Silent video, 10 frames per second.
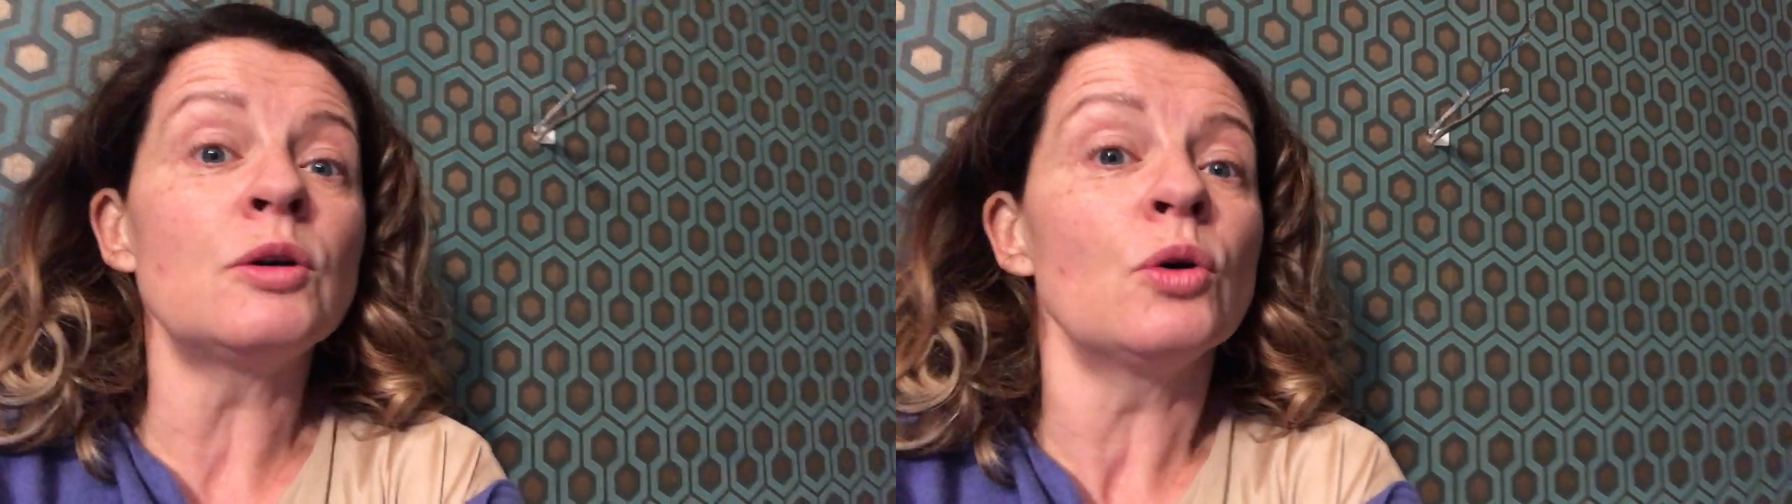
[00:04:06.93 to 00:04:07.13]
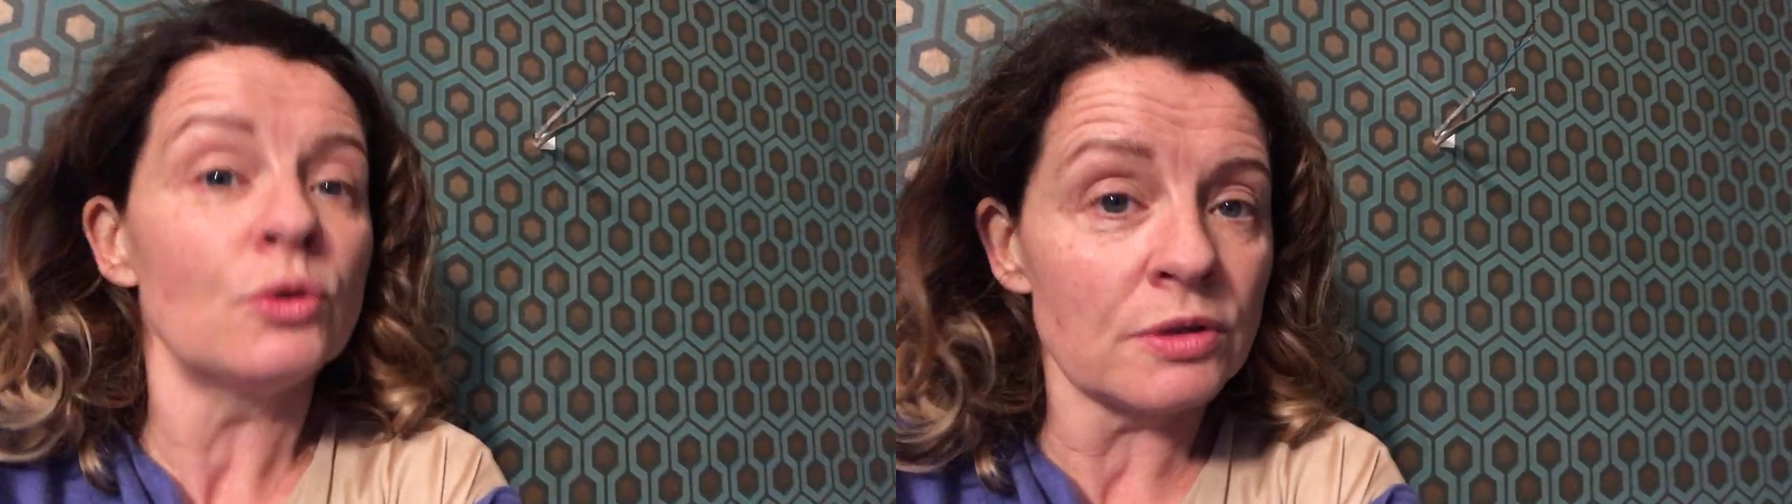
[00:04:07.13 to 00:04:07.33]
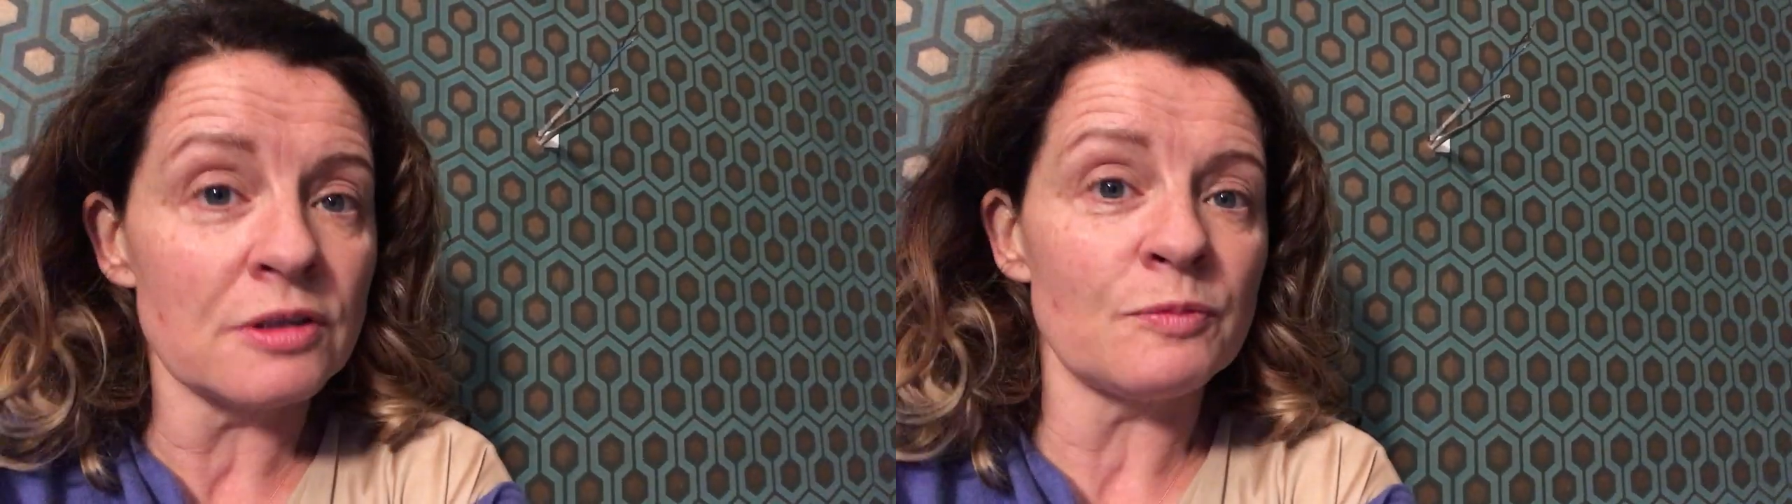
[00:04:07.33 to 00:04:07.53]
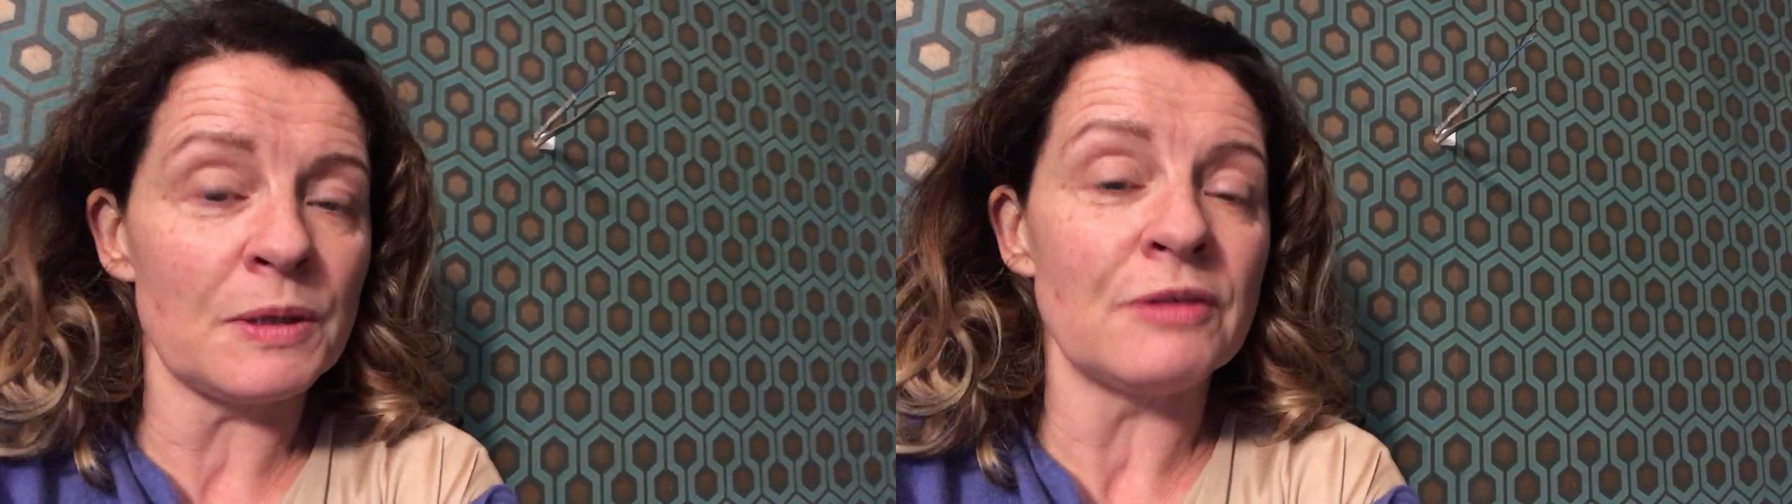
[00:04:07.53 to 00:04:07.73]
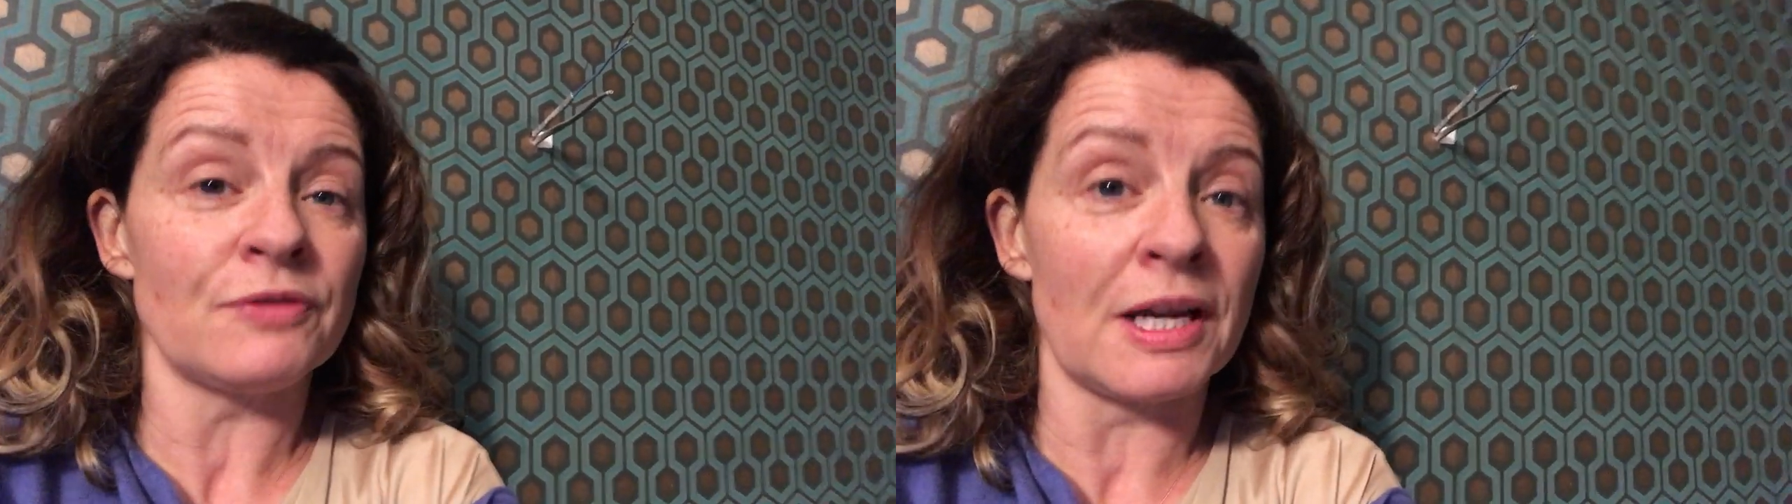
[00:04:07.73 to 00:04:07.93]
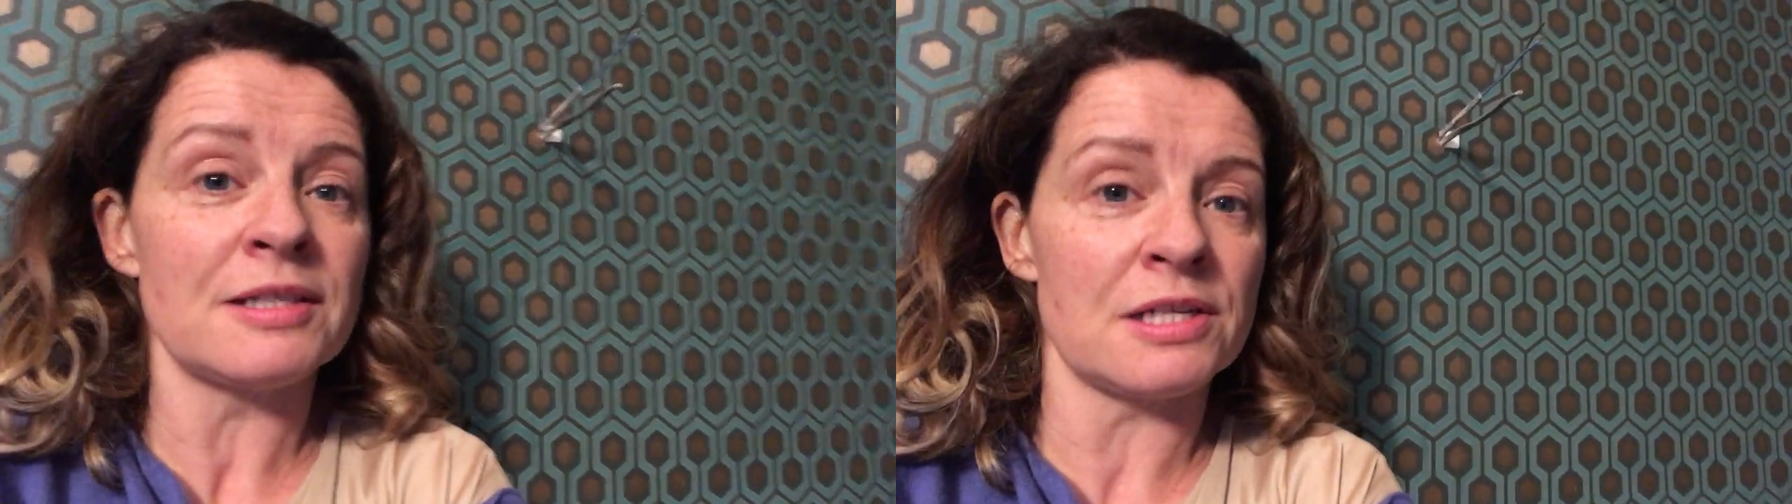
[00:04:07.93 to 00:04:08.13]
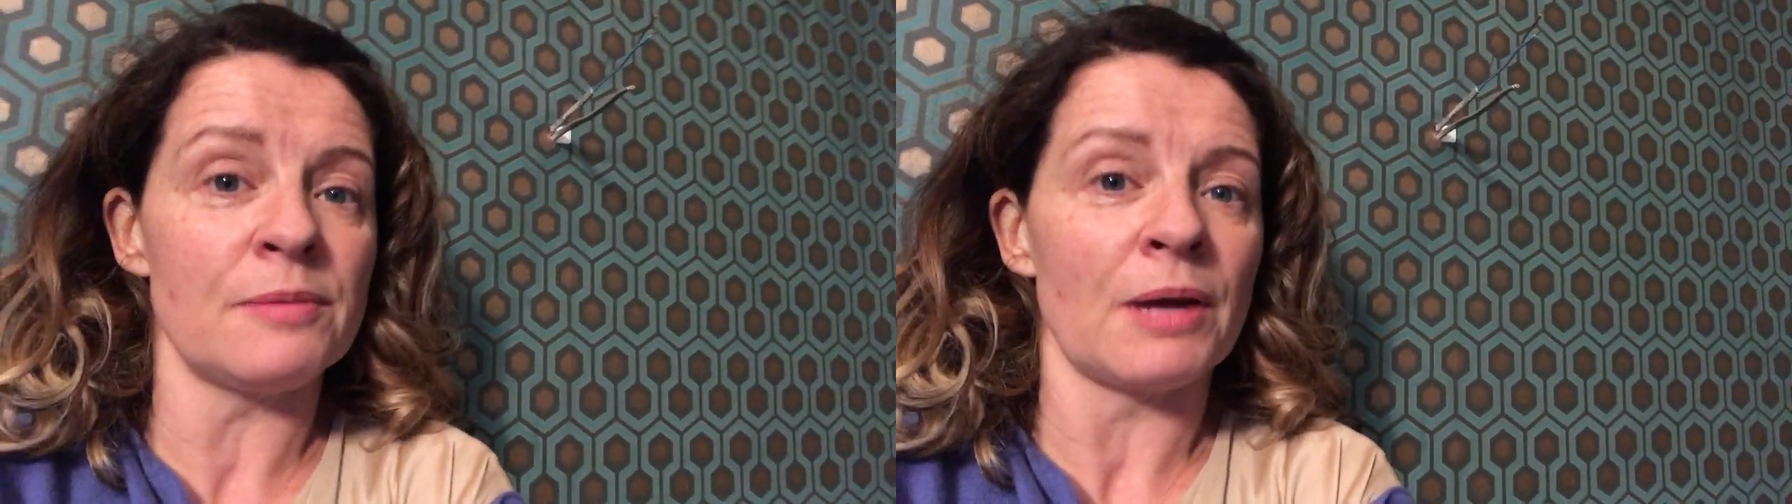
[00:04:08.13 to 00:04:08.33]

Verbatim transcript: couldn't have been financially